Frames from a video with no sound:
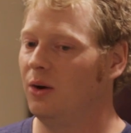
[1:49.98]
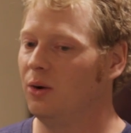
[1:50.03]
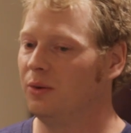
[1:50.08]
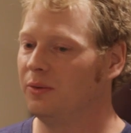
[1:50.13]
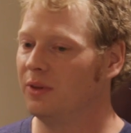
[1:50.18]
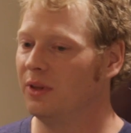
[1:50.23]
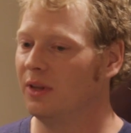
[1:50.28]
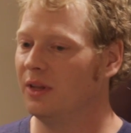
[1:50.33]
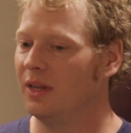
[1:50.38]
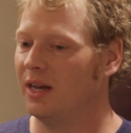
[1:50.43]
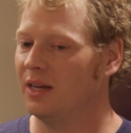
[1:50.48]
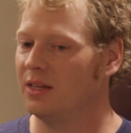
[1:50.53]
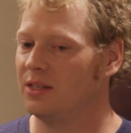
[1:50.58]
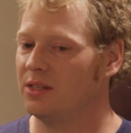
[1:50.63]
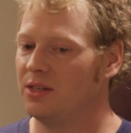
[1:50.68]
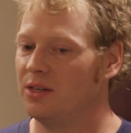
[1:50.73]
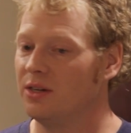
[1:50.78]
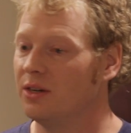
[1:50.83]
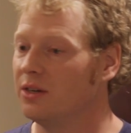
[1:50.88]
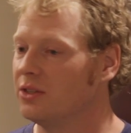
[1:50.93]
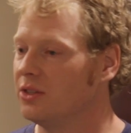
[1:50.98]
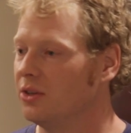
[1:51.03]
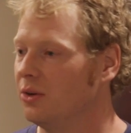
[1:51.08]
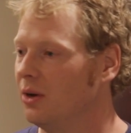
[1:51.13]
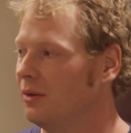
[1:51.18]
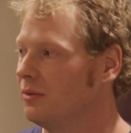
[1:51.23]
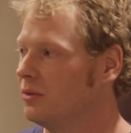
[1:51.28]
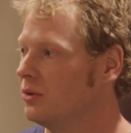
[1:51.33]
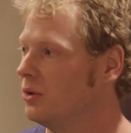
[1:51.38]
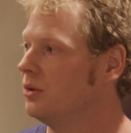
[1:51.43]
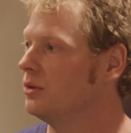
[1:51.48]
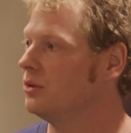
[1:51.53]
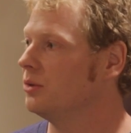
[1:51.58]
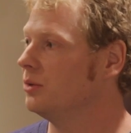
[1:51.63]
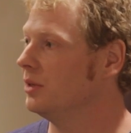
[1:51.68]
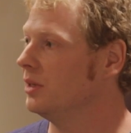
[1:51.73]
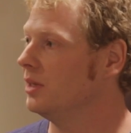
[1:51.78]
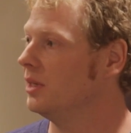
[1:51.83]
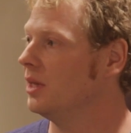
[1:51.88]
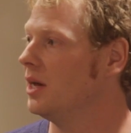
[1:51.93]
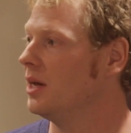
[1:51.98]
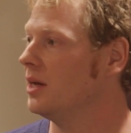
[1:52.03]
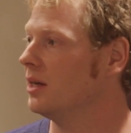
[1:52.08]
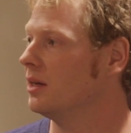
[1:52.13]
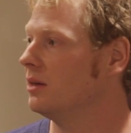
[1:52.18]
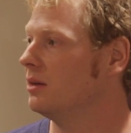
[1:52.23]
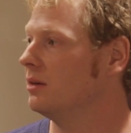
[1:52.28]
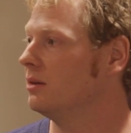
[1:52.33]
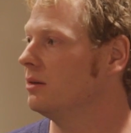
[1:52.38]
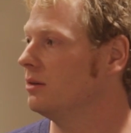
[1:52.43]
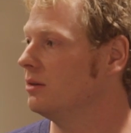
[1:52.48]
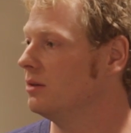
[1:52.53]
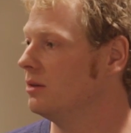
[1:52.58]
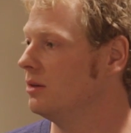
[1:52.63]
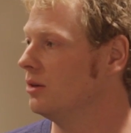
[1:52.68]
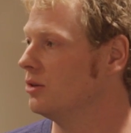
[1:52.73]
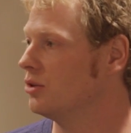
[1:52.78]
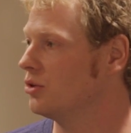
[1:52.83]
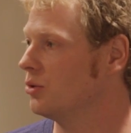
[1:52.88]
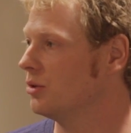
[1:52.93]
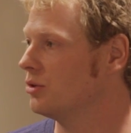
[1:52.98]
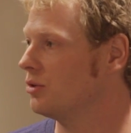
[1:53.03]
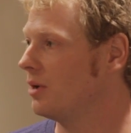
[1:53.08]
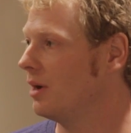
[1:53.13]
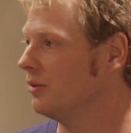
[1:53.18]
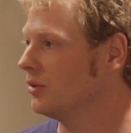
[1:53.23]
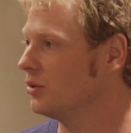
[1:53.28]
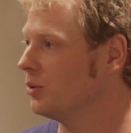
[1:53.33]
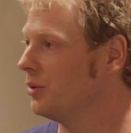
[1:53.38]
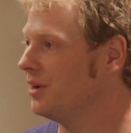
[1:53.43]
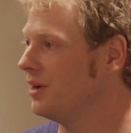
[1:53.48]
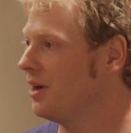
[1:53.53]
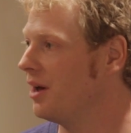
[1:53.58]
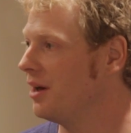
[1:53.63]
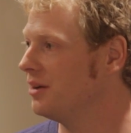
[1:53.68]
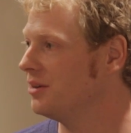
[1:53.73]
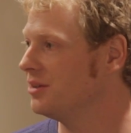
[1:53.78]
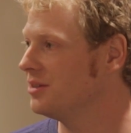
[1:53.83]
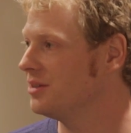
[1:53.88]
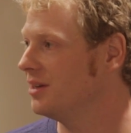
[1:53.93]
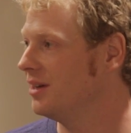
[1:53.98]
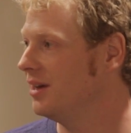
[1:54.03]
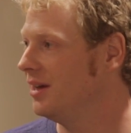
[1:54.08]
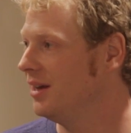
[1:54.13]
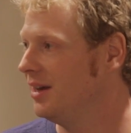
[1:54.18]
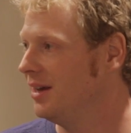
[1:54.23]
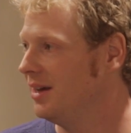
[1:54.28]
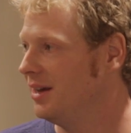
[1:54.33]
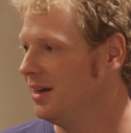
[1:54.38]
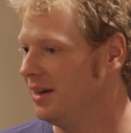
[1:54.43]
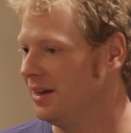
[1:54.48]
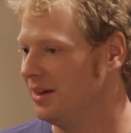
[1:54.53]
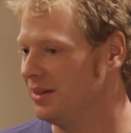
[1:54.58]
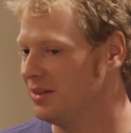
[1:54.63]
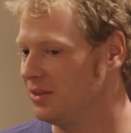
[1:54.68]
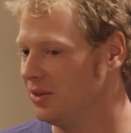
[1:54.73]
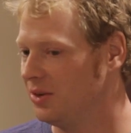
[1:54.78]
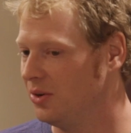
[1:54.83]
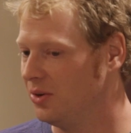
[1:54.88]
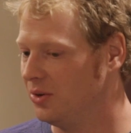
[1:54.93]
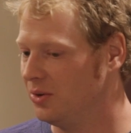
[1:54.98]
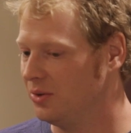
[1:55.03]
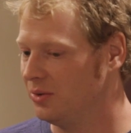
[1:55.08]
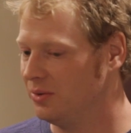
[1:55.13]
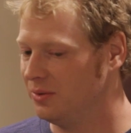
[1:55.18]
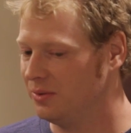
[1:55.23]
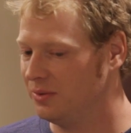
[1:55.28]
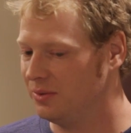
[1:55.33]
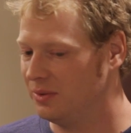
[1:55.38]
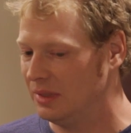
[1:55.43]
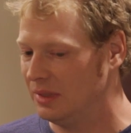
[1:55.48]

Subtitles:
over the last year or so, I've grown to really like the short travel 29ers. And so